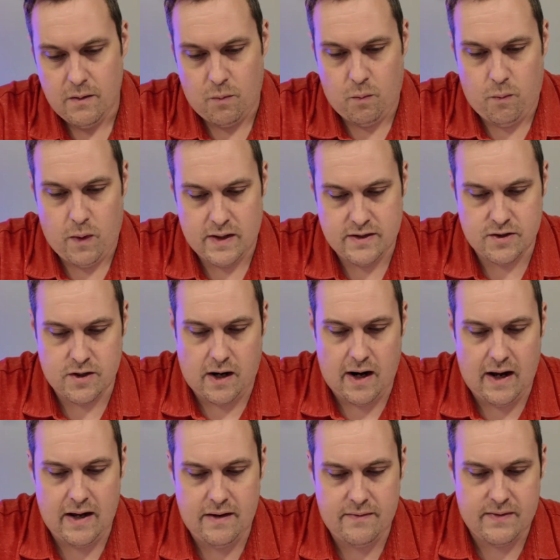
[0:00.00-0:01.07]

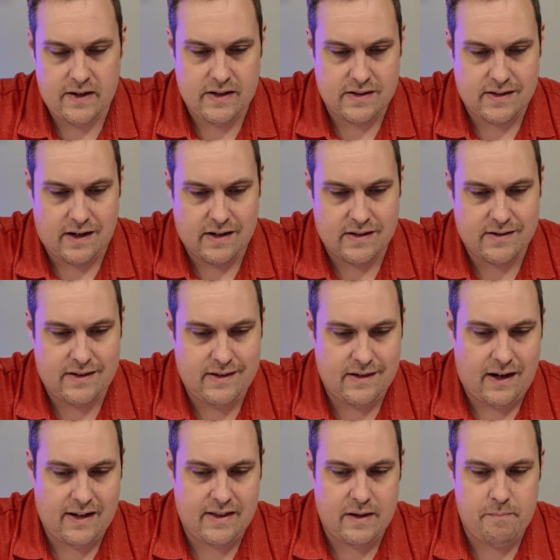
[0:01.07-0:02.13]
OneDrive, and it's honestly
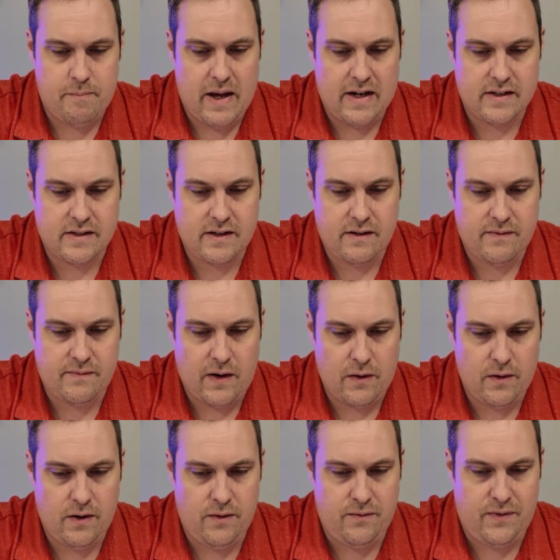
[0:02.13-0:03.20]
not the best
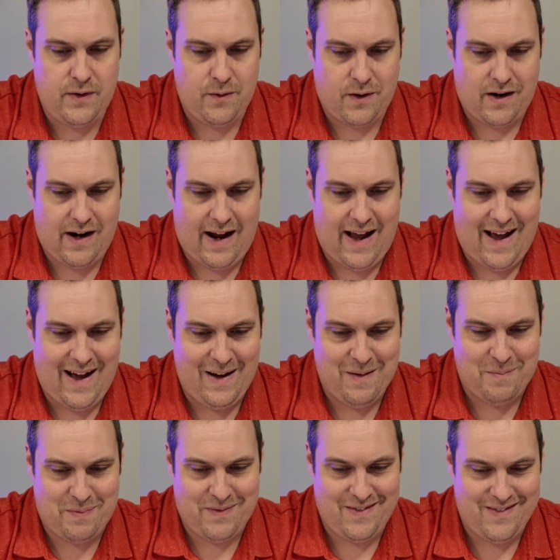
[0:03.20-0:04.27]
photo viewer
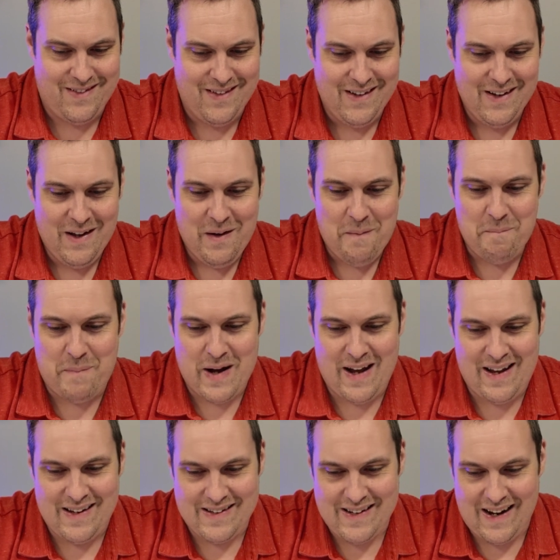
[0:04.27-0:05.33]
app.
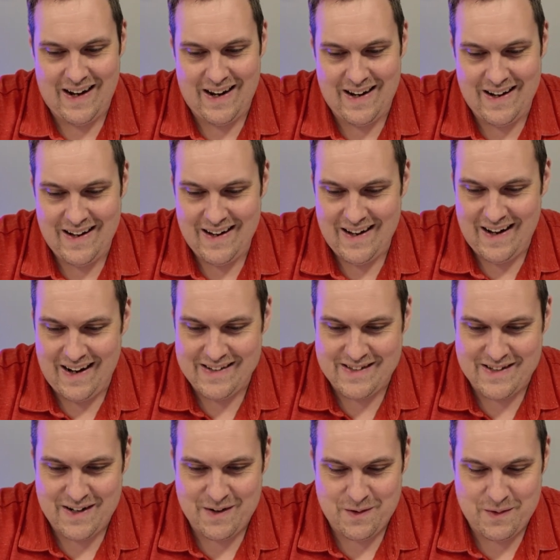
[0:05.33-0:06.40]
But I
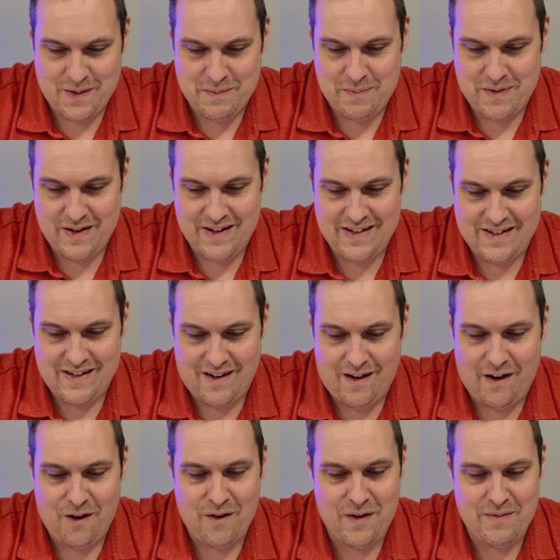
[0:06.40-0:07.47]
don't want to put
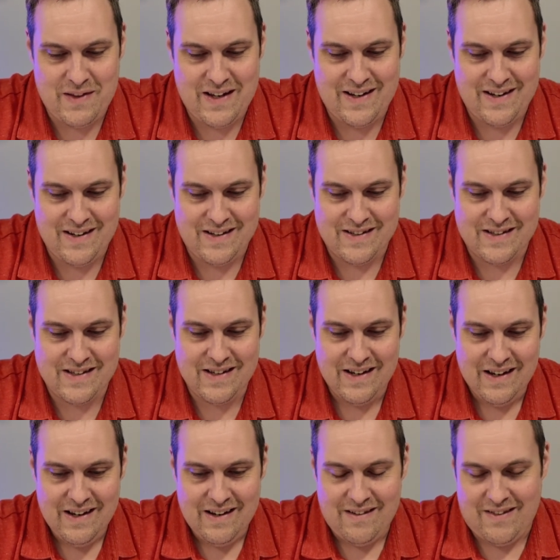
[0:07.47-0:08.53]
all of these
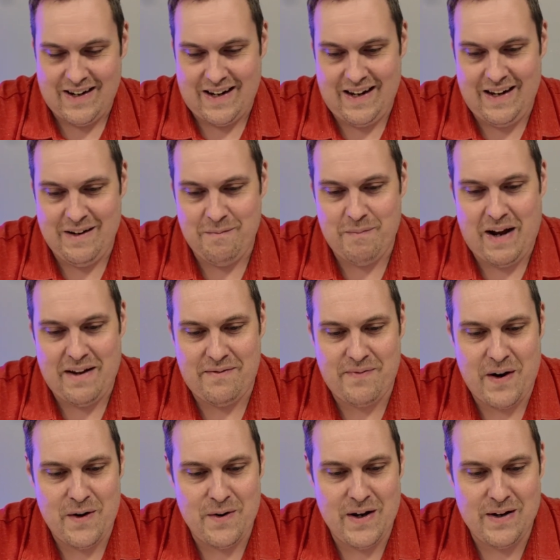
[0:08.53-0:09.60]
like in my
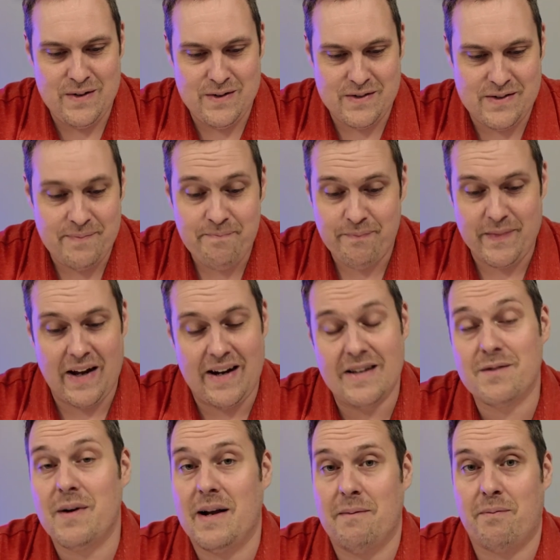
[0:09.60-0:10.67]
photos. I
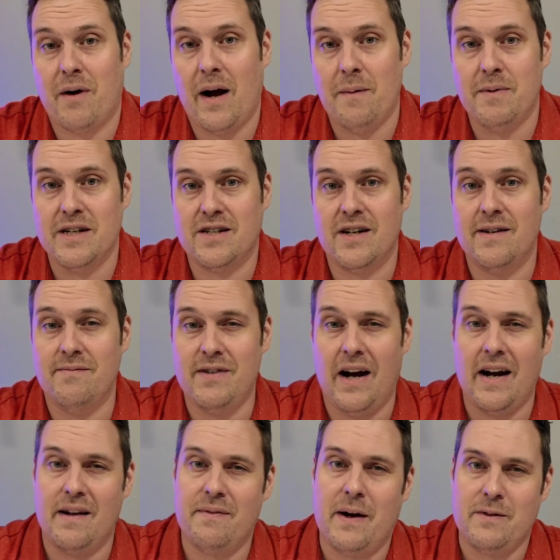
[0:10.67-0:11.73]
guess what I probably should have
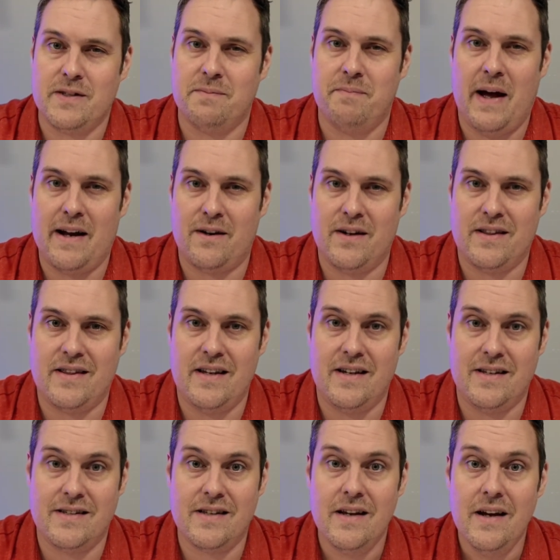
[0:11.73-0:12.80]
done if I was better at
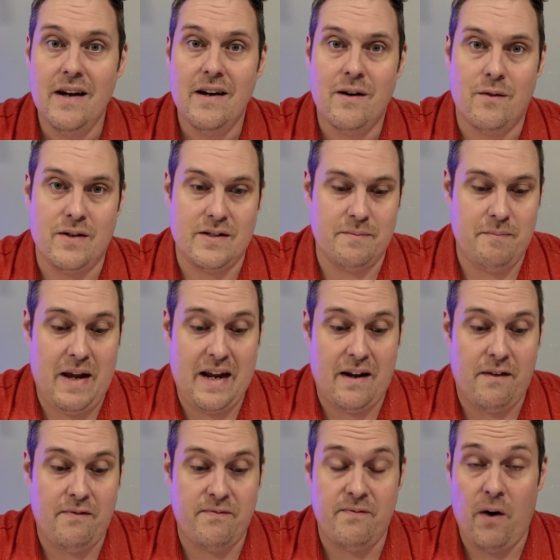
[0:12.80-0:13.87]
this was make
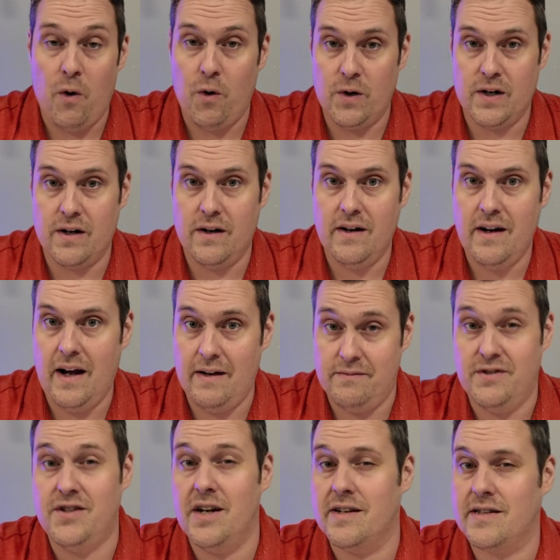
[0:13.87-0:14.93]
a folder
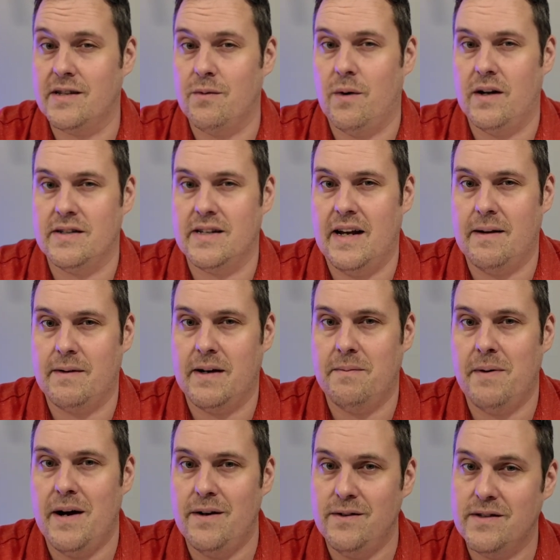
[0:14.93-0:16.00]
of just the ones that I'm going to
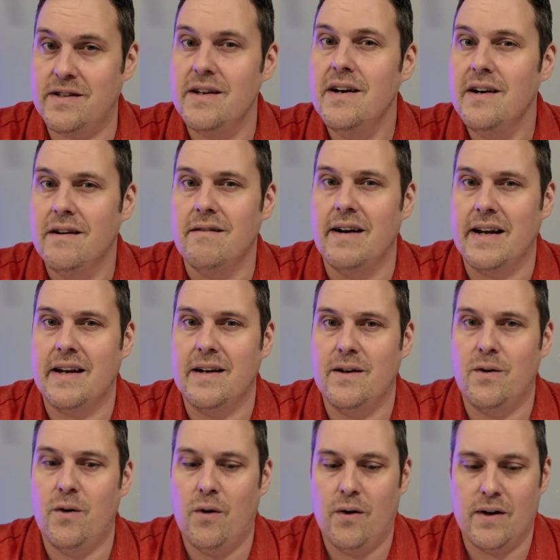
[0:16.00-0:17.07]
post, like
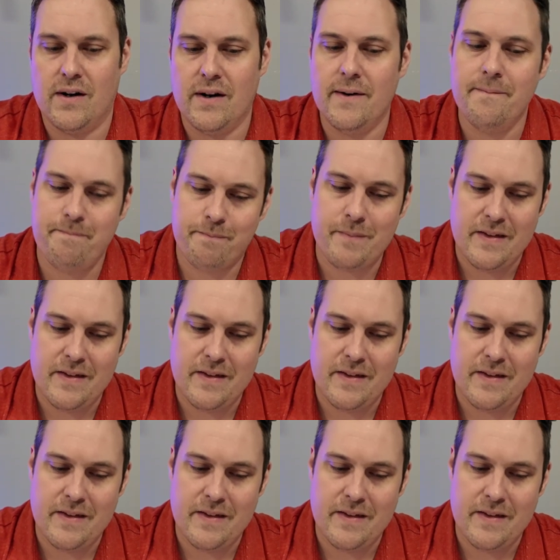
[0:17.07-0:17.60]
in order.